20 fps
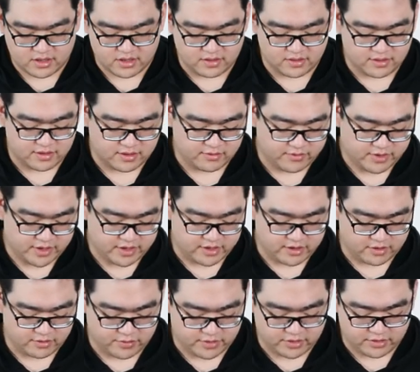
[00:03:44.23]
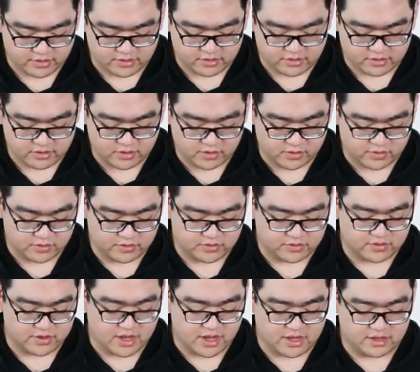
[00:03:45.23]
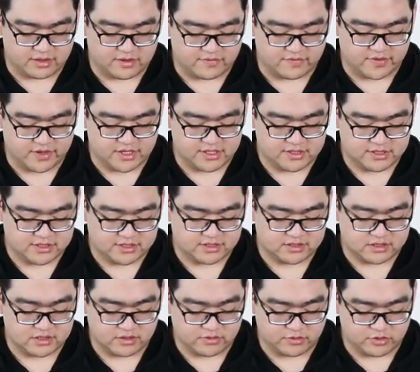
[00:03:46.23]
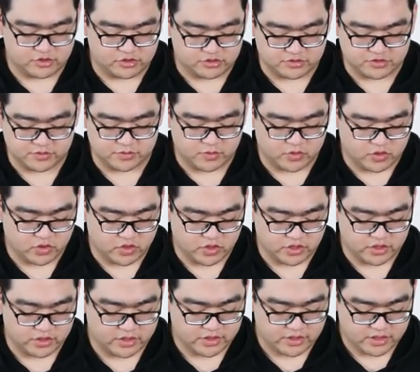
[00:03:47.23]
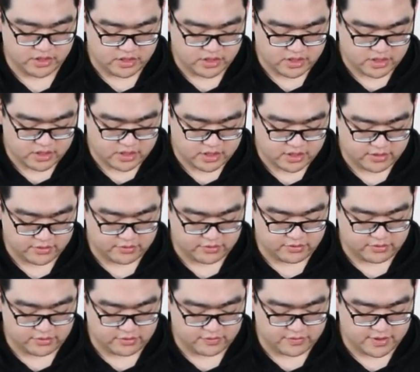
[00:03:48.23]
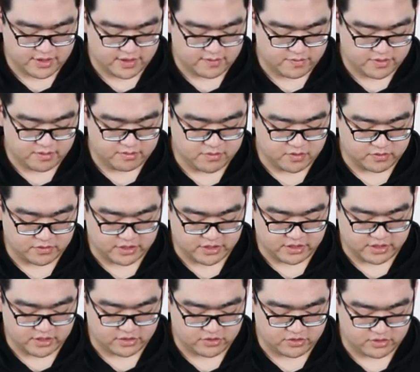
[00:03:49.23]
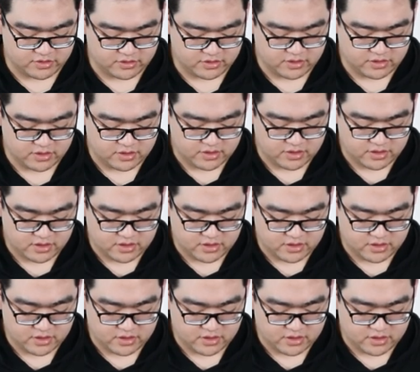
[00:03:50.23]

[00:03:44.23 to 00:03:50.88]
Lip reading: and then right here we go to add device, we choose more, and you do the AP mode connection.